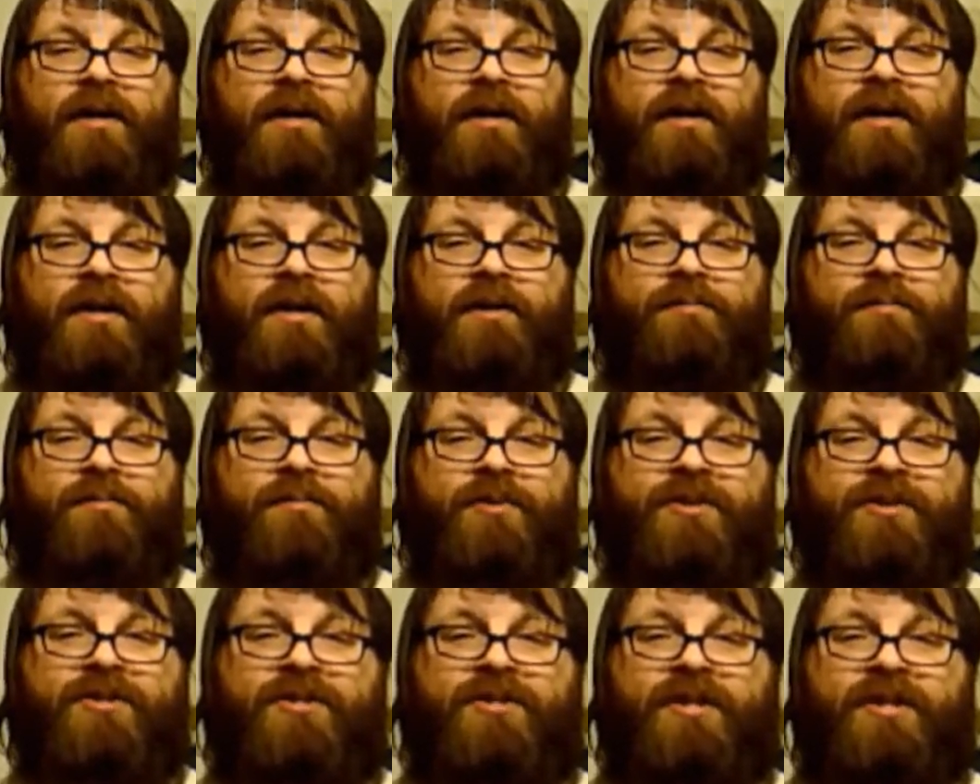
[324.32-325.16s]
I
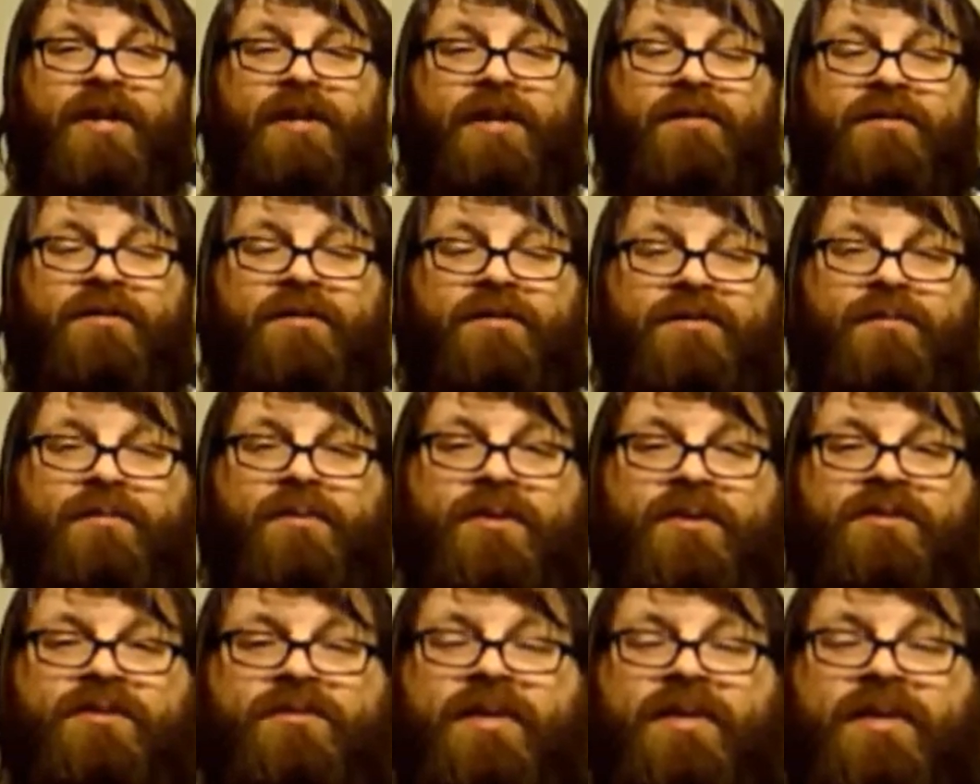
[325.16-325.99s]
appreciate the
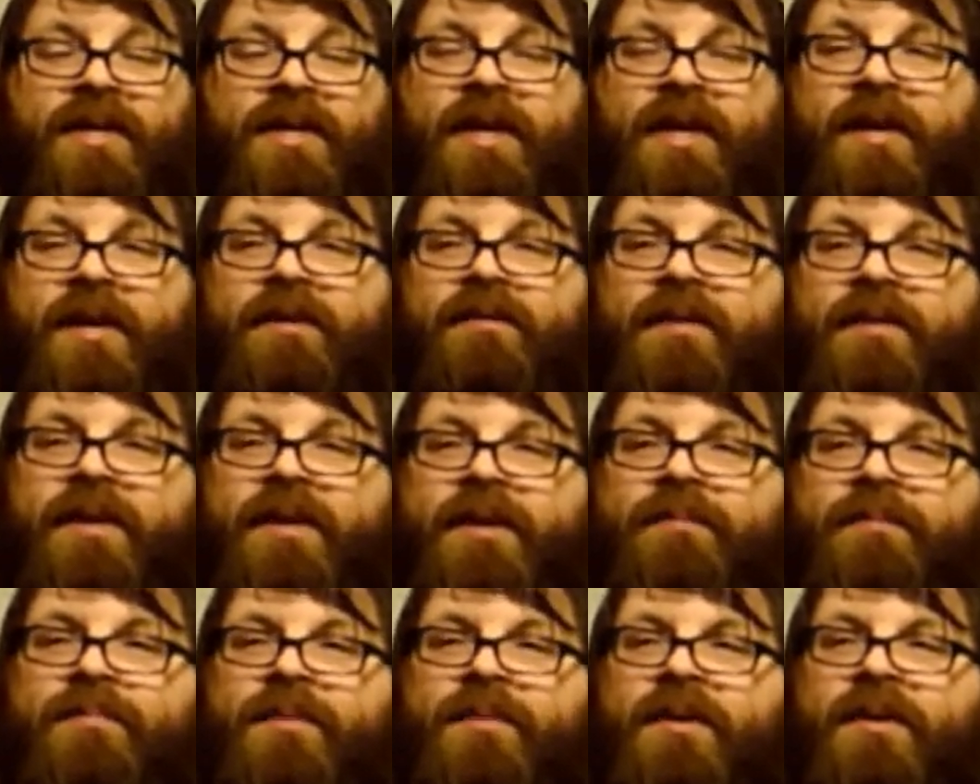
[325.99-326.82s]
symbolism he had in that.